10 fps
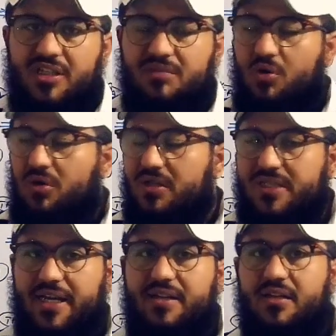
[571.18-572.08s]
channel
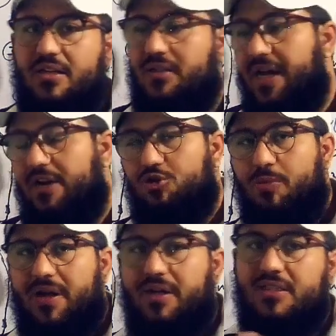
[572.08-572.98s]
blockers like
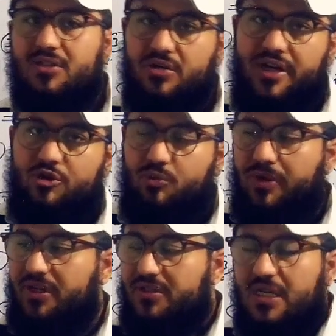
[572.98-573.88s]
dihydropyridines,
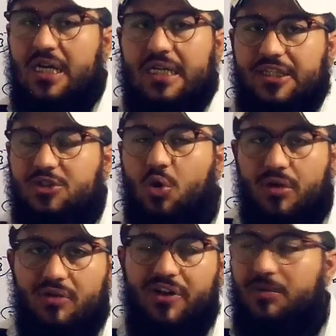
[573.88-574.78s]
non-dihydropyridines. These all are